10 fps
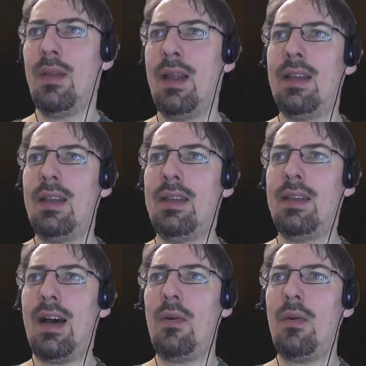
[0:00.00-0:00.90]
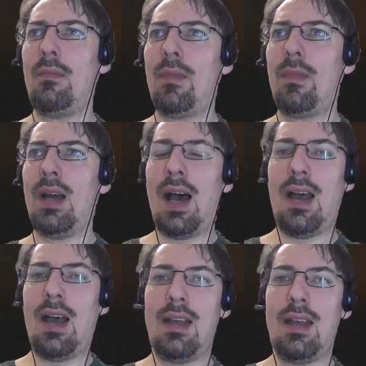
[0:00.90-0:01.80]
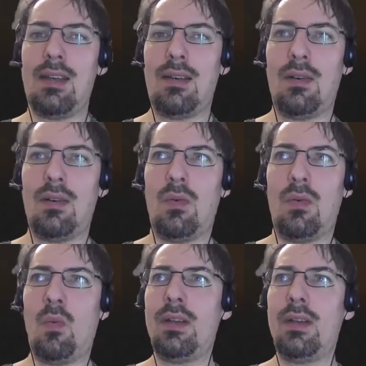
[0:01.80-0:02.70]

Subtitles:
I want to highlight